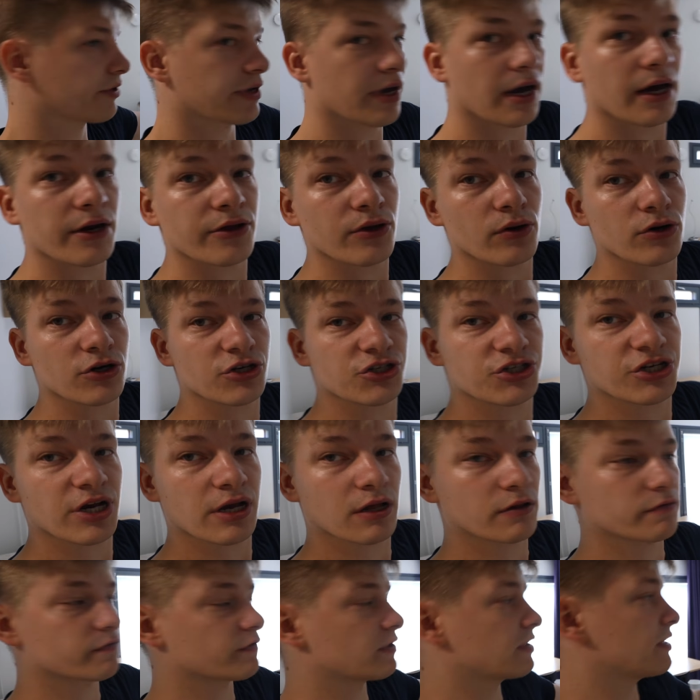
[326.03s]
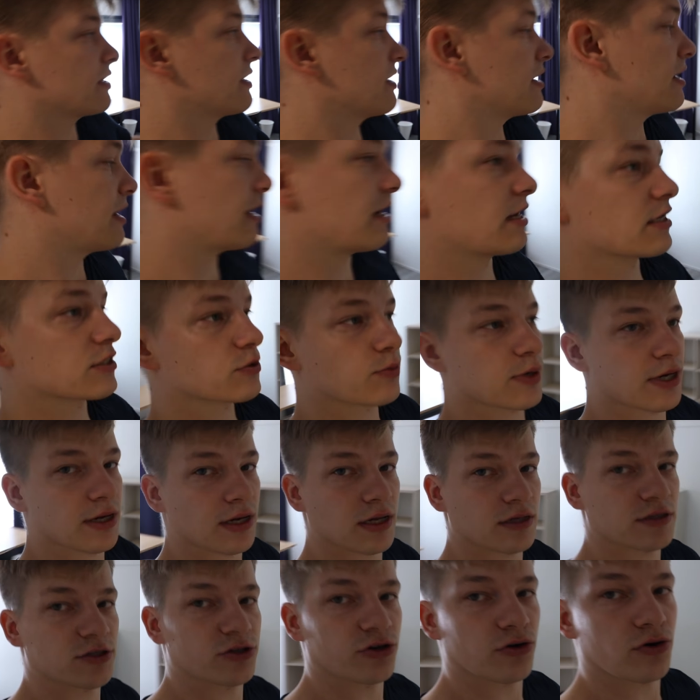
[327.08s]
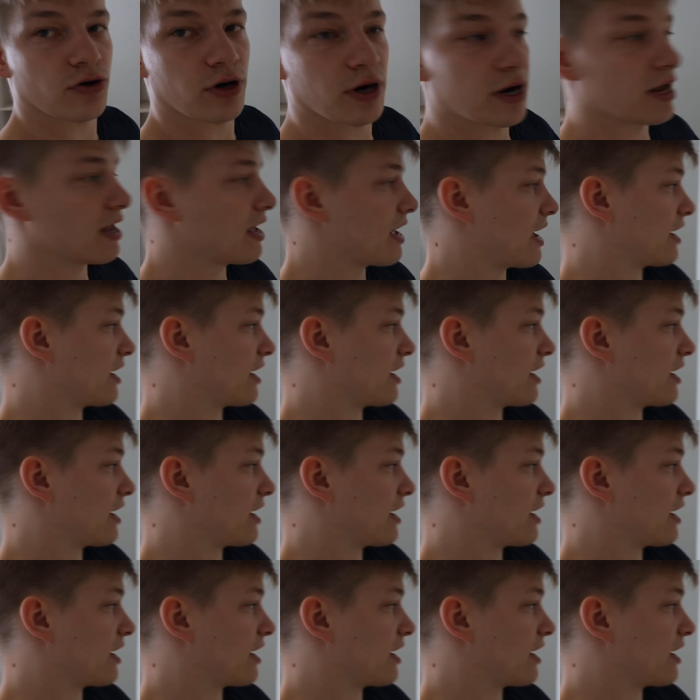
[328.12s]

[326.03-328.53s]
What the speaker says: you got your shelf, as well as your